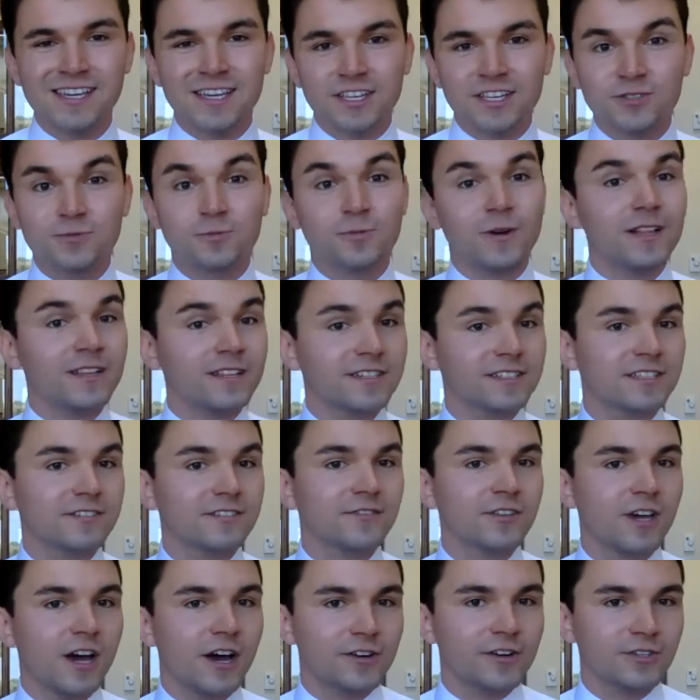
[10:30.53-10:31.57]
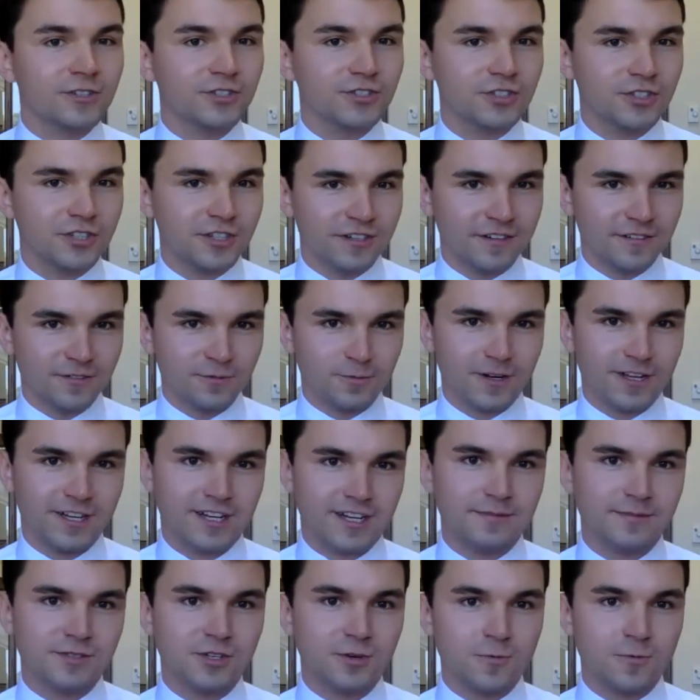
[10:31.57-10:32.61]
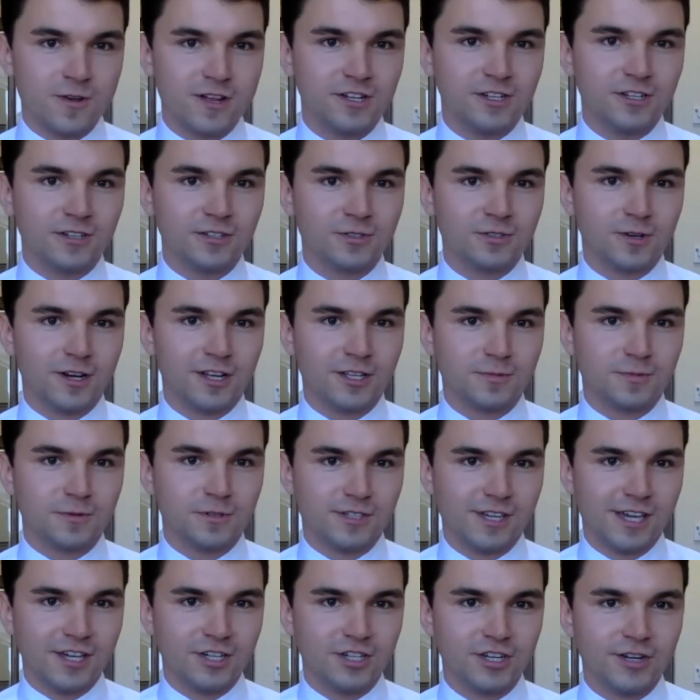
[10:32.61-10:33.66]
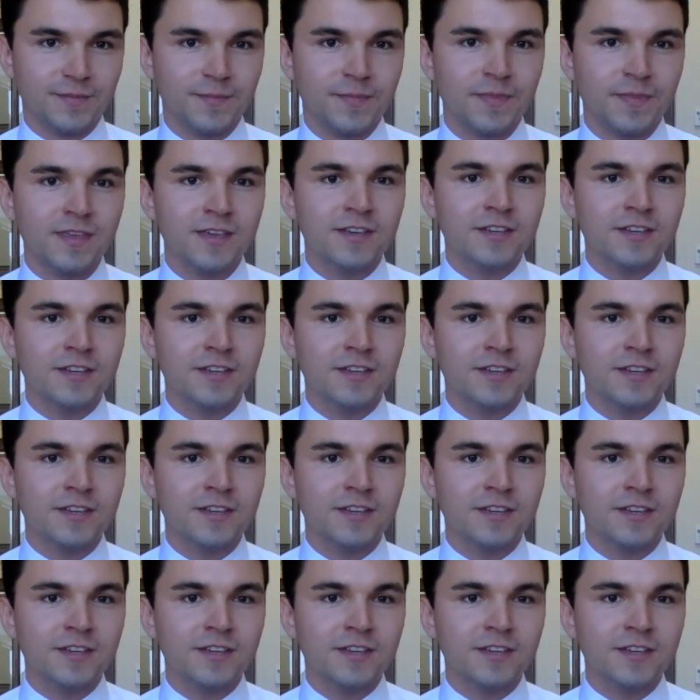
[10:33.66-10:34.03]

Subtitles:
is relatively underserved when it comes to regional transportation.